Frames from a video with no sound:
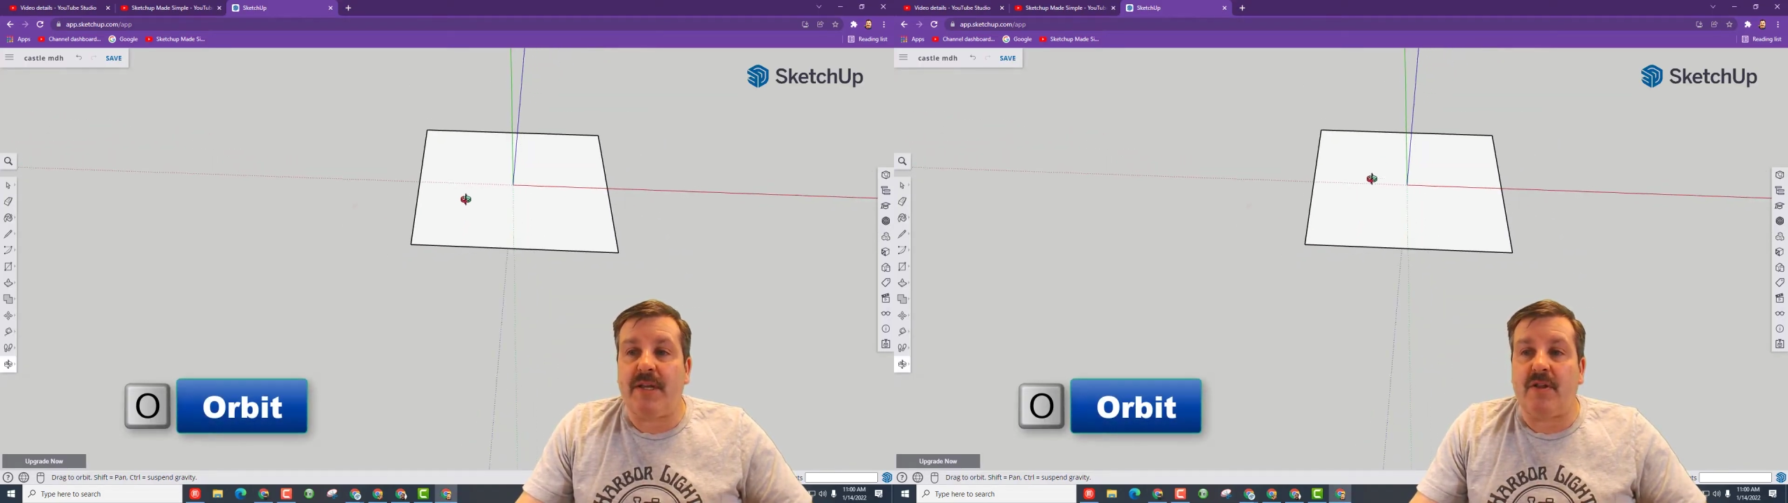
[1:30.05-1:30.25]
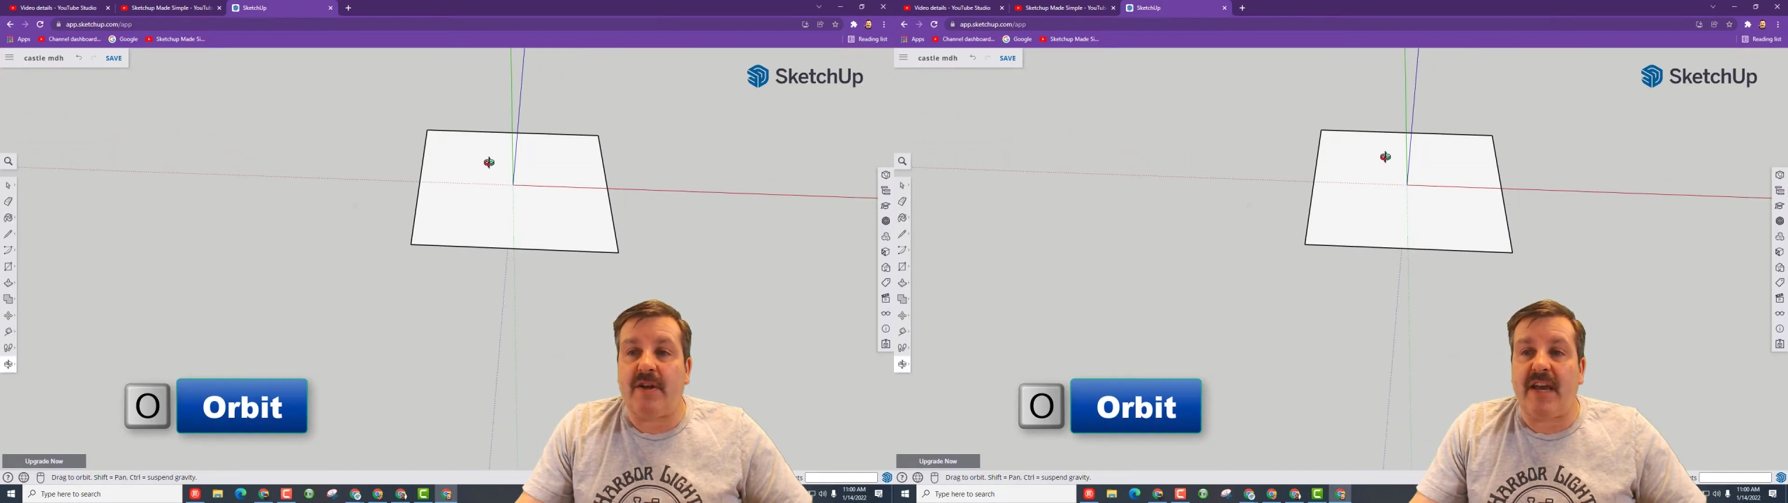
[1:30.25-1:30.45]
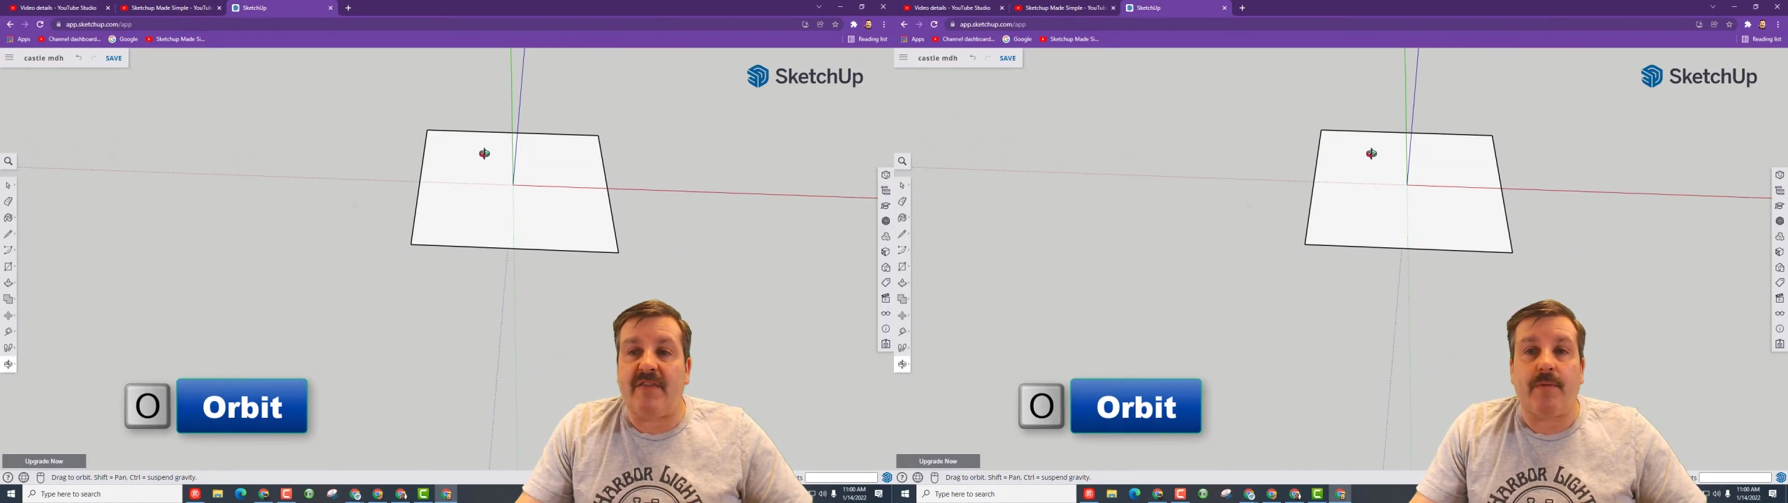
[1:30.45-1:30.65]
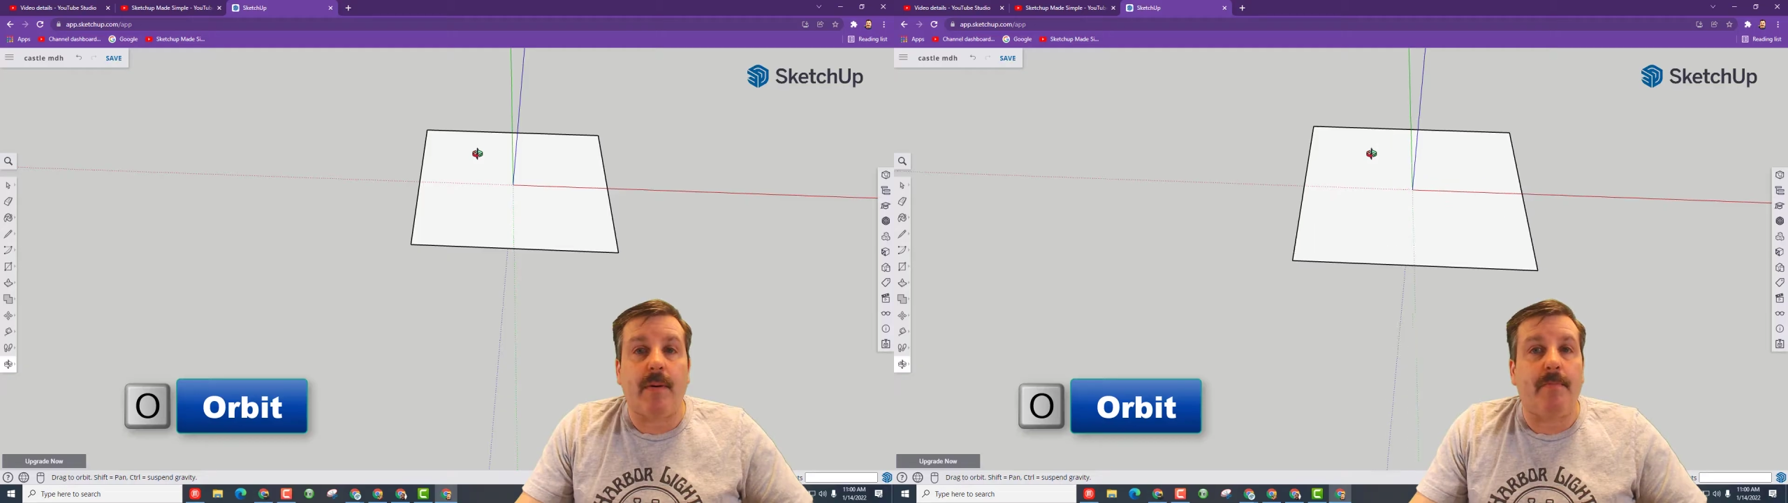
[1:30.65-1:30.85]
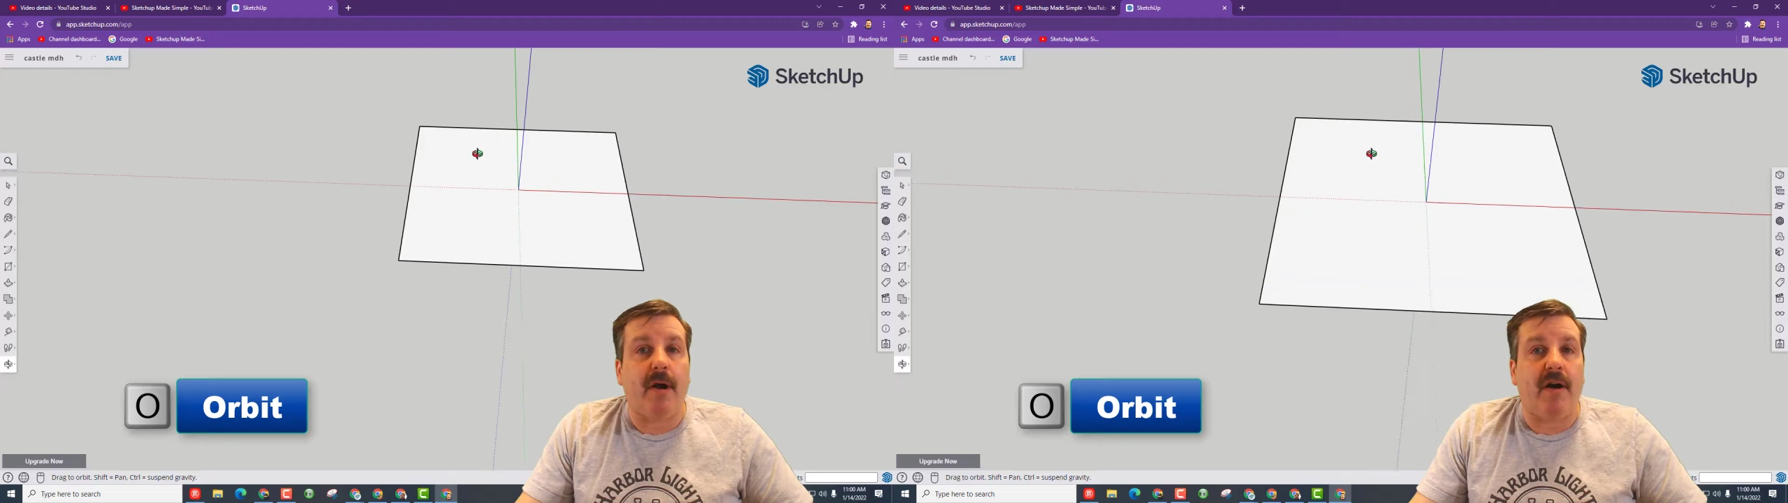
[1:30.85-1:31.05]
can look at it
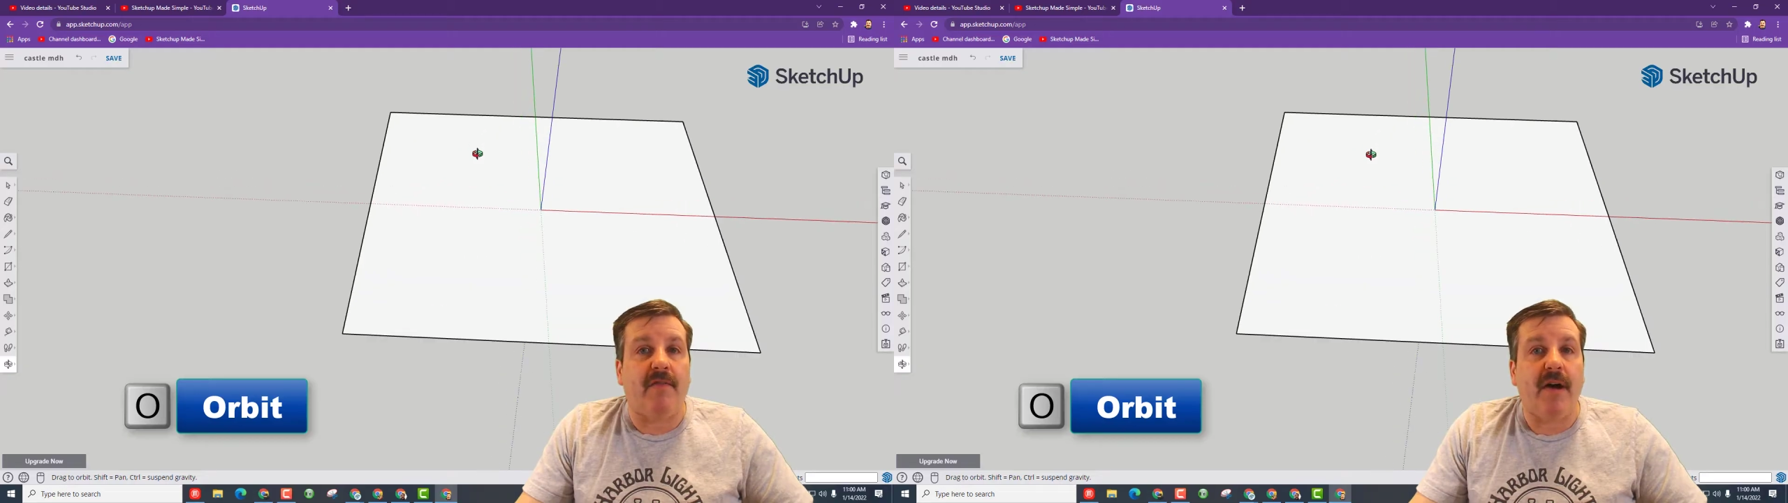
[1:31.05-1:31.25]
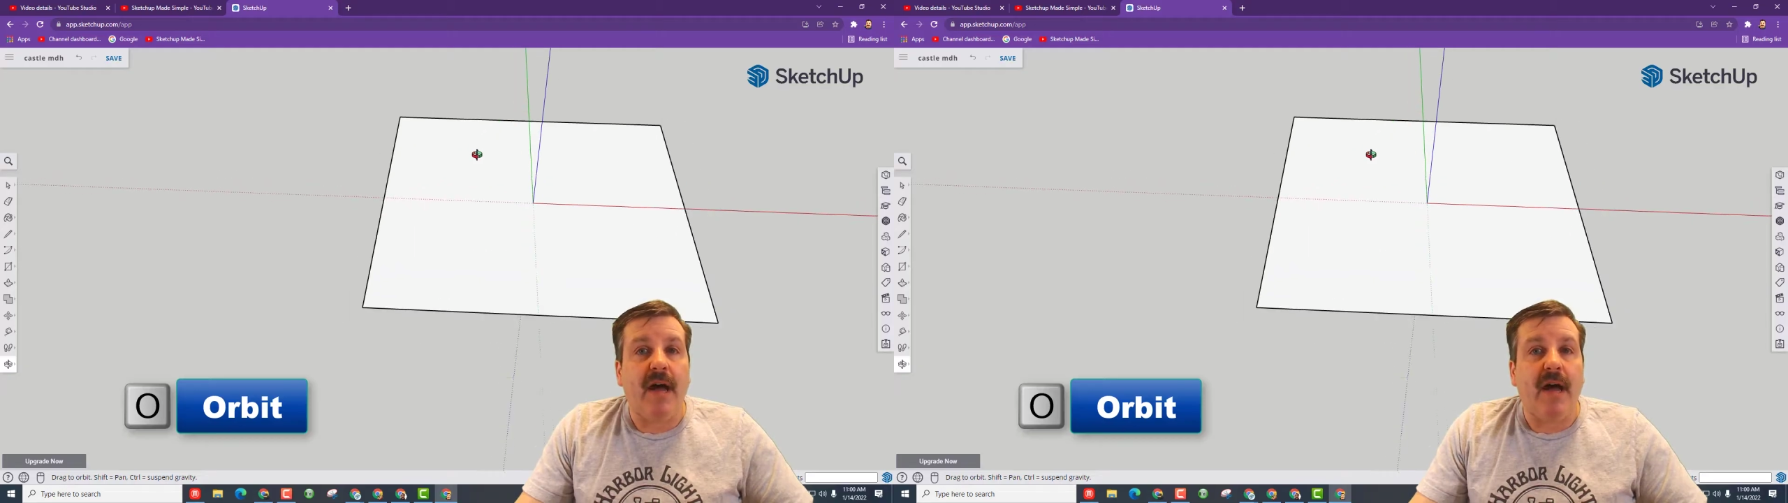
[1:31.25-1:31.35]
from above.